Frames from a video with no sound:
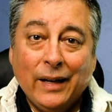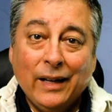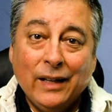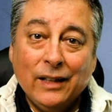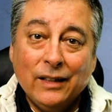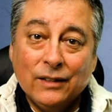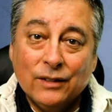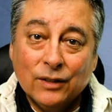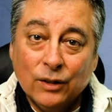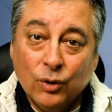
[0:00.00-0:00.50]

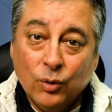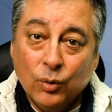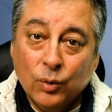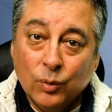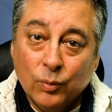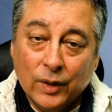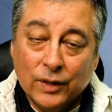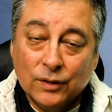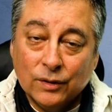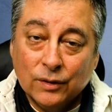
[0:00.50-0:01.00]
and it's a lower
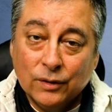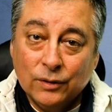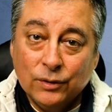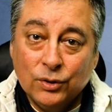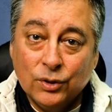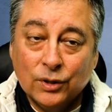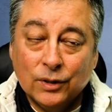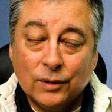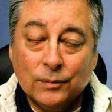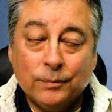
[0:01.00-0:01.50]

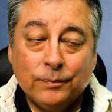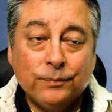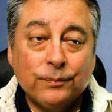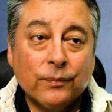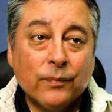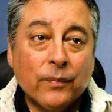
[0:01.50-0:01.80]
resolution.